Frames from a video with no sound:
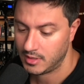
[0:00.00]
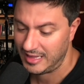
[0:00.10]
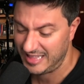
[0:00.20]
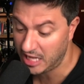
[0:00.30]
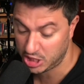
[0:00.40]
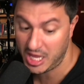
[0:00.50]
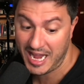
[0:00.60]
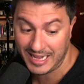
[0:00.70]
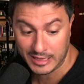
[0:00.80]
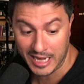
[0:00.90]
That's the
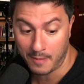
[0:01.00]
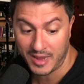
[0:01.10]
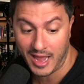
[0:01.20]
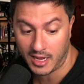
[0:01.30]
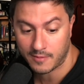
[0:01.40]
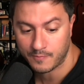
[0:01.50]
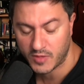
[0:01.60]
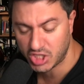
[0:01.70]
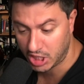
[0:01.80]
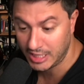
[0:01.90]
hint that I'm getting.
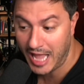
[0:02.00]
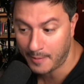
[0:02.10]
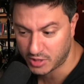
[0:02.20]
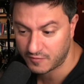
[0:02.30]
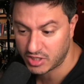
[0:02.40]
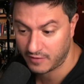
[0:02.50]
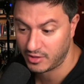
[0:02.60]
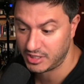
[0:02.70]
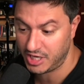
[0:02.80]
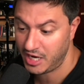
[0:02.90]
It's a collapse of
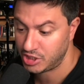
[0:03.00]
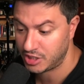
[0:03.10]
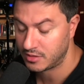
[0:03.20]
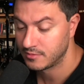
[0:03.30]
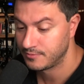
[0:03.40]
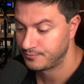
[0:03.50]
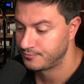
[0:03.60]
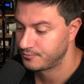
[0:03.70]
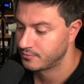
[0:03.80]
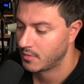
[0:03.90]
civilization.
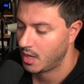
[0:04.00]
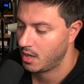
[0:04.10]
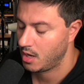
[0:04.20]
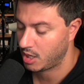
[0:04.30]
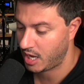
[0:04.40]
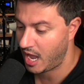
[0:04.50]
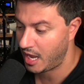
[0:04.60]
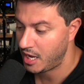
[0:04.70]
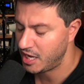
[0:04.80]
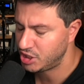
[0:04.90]

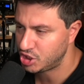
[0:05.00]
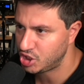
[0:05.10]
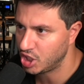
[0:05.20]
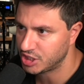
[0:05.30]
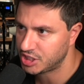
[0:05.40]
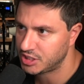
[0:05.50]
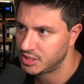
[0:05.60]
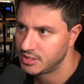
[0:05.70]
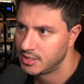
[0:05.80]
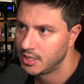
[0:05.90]
Okay? It's
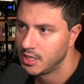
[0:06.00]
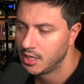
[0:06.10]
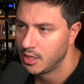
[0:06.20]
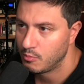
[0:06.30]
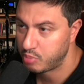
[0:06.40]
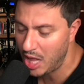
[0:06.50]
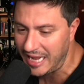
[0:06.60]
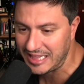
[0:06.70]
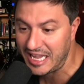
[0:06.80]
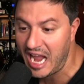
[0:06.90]
just
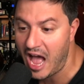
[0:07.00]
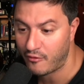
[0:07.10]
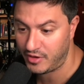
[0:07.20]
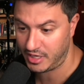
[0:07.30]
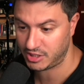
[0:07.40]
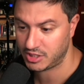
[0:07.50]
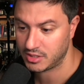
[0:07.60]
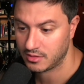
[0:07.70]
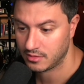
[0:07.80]
blatantly obvious.